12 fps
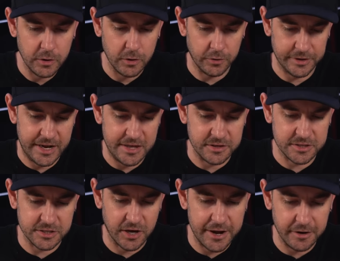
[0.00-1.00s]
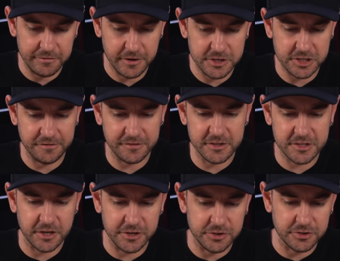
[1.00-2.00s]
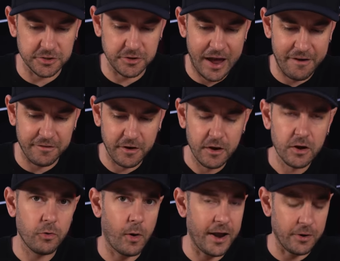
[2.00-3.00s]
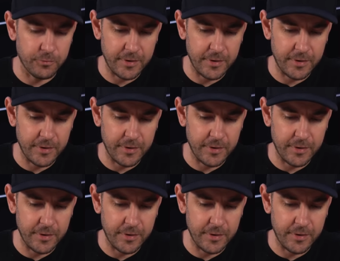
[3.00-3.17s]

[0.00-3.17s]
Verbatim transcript: on either side of those shifters. So you do have quite a